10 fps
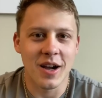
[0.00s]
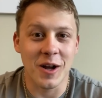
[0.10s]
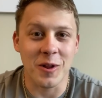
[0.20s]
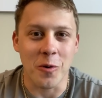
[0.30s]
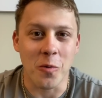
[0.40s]

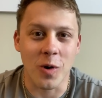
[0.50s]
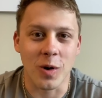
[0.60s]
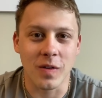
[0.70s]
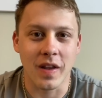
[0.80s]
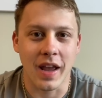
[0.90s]
Hello
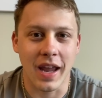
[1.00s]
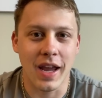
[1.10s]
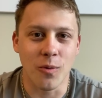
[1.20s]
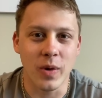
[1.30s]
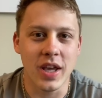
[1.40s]
world,
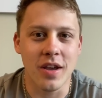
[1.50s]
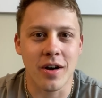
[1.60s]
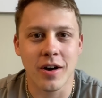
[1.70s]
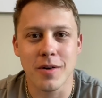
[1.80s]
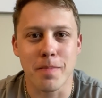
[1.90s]
and we
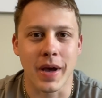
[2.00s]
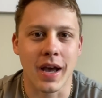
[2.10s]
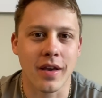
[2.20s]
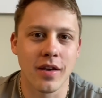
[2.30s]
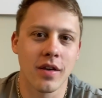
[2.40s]
are
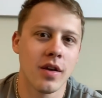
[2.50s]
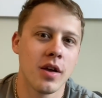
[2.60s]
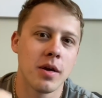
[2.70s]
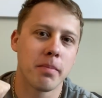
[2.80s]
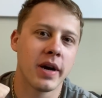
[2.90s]
back.
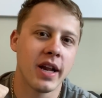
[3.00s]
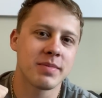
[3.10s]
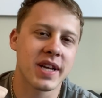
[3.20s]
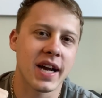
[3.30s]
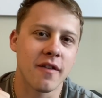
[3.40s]
My
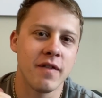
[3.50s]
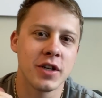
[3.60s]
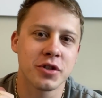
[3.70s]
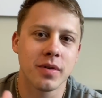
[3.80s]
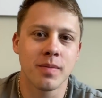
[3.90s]
name's Kyle
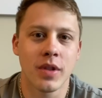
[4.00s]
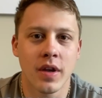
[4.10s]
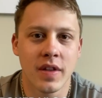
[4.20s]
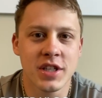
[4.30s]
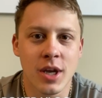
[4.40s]
Fischl.
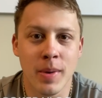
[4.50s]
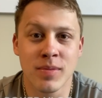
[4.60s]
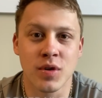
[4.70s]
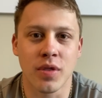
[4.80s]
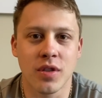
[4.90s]
This is going to be
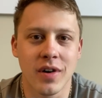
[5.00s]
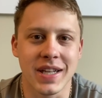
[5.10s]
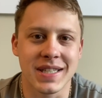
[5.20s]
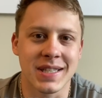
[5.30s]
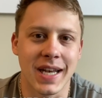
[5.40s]
episode
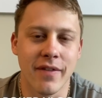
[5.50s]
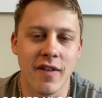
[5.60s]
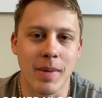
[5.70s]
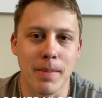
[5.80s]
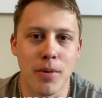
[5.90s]
37
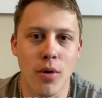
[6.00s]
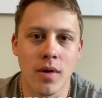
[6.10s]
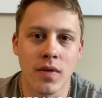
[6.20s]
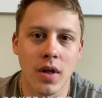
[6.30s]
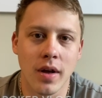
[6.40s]
of my
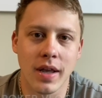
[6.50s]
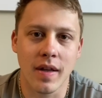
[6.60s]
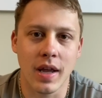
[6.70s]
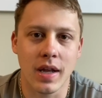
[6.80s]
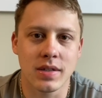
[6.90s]
poker vlog,
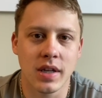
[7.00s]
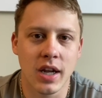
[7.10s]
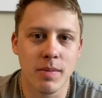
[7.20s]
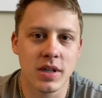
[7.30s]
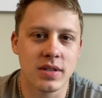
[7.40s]
and today
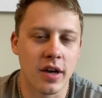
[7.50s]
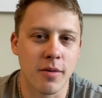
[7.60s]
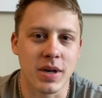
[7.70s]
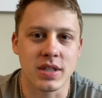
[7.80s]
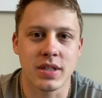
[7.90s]
I'm going to talk
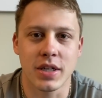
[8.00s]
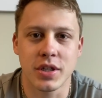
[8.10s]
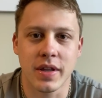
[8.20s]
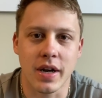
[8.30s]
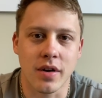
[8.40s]
about a
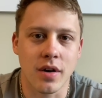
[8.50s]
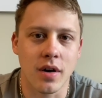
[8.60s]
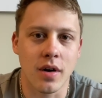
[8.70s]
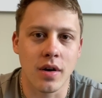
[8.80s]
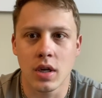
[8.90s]
session that
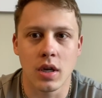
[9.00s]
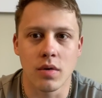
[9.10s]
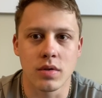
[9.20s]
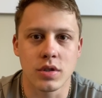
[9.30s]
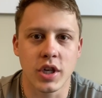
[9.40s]
occurred. It
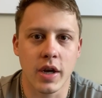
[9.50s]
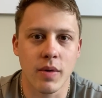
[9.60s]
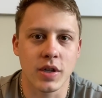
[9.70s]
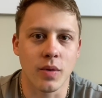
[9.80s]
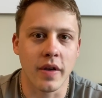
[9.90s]
was
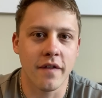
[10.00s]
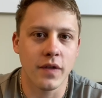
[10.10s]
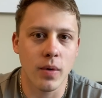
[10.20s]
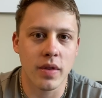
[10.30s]
January 24th,